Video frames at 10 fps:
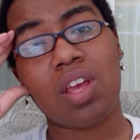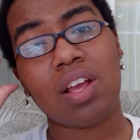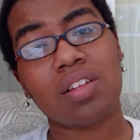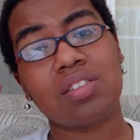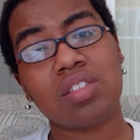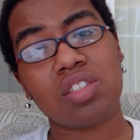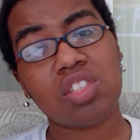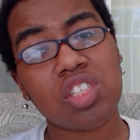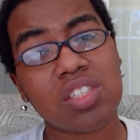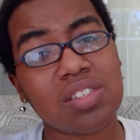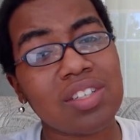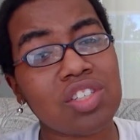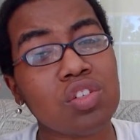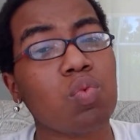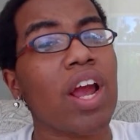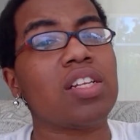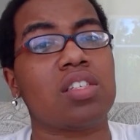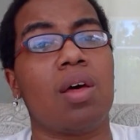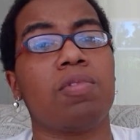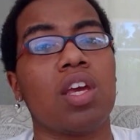Like, it's just, let's just write
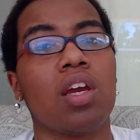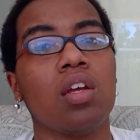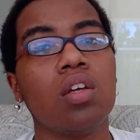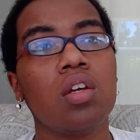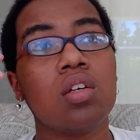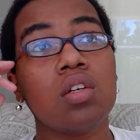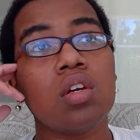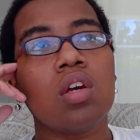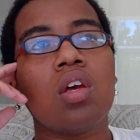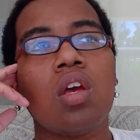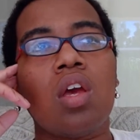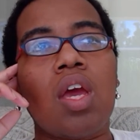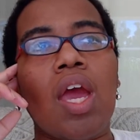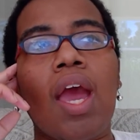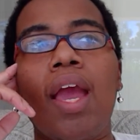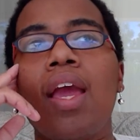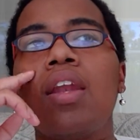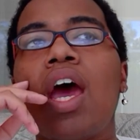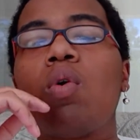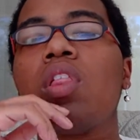something.
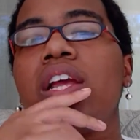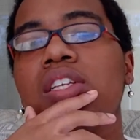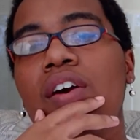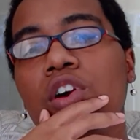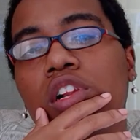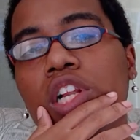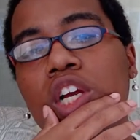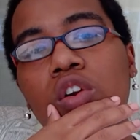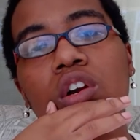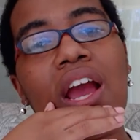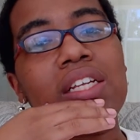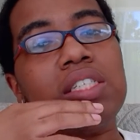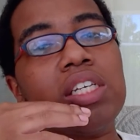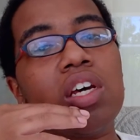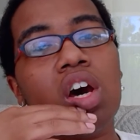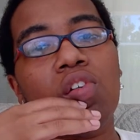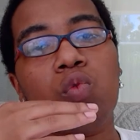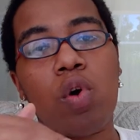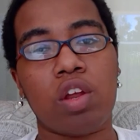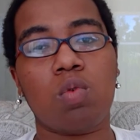And I would like to have a clearer idea of
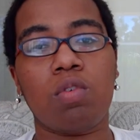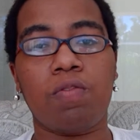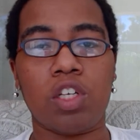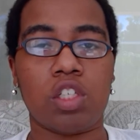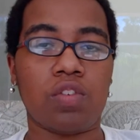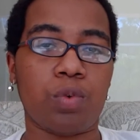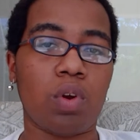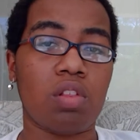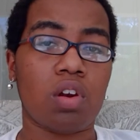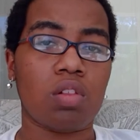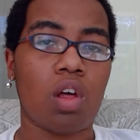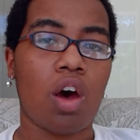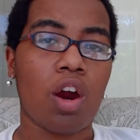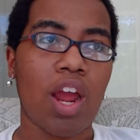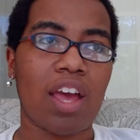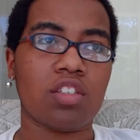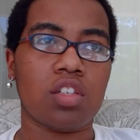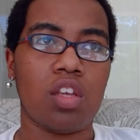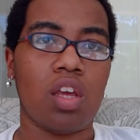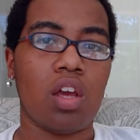where the revisions for red letter law are
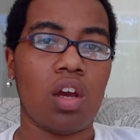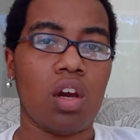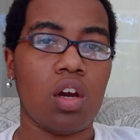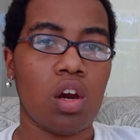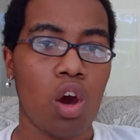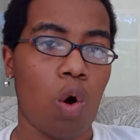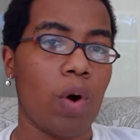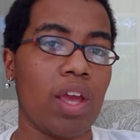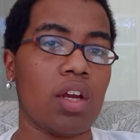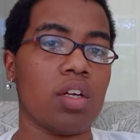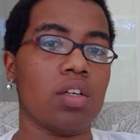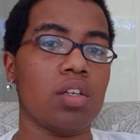actually going.